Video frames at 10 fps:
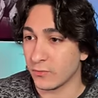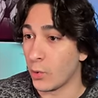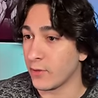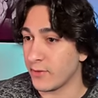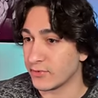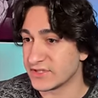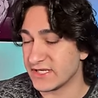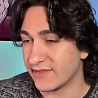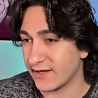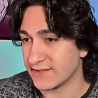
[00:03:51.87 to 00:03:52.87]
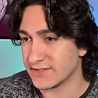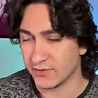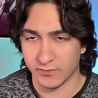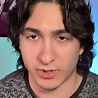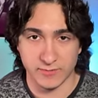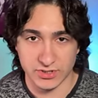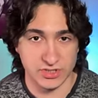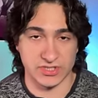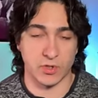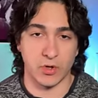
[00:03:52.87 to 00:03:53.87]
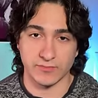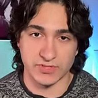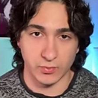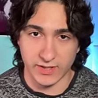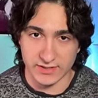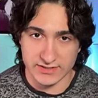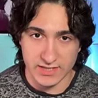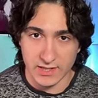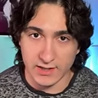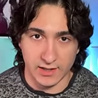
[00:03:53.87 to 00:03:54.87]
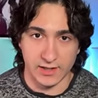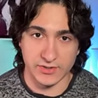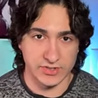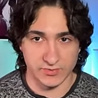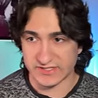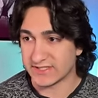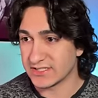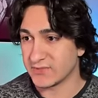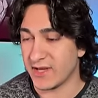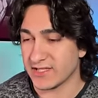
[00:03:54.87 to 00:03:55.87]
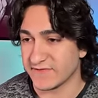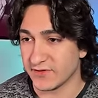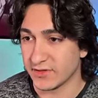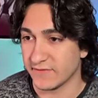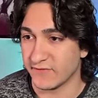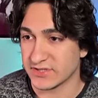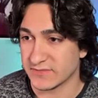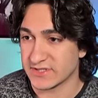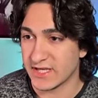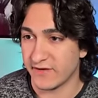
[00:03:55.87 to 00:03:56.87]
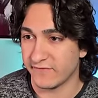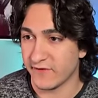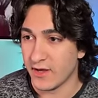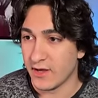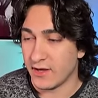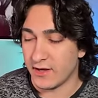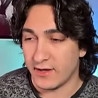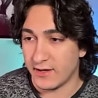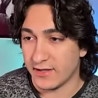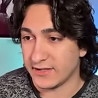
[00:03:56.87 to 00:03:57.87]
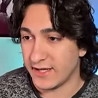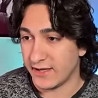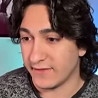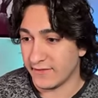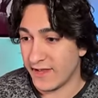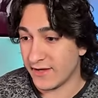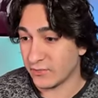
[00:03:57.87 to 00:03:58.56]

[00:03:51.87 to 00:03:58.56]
warm up routine that I do, pretty much just arm swings, uh, use a resistance bands for for some stuff, uh, and yeah, that